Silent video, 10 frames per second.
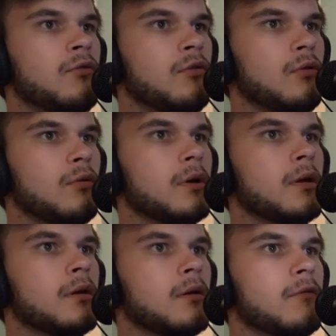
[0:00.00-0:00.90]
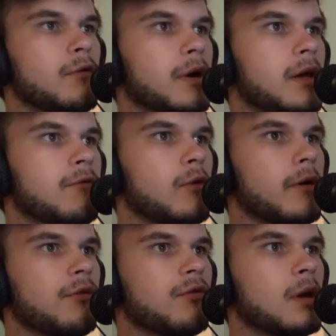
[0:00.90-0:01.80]
to Viridian
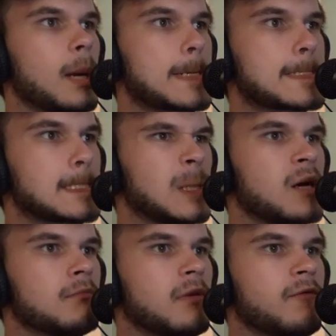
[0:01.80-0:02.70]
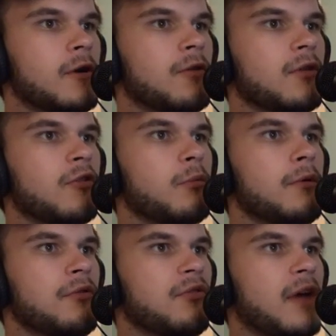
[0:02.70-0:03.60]
Forest. But first, let's
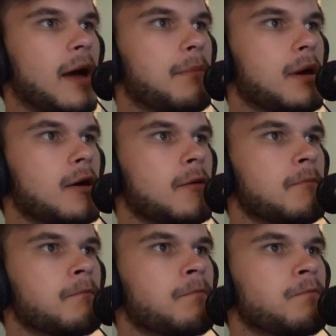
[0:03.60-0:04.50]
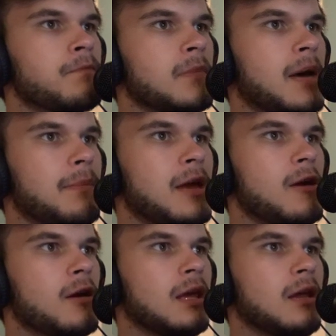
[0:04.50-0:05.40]
put Zappa up
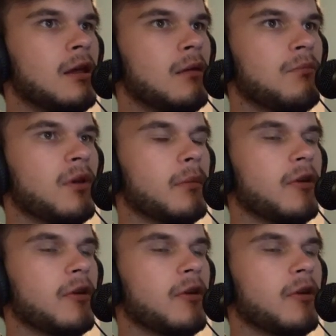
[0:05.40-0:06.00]
here and get him some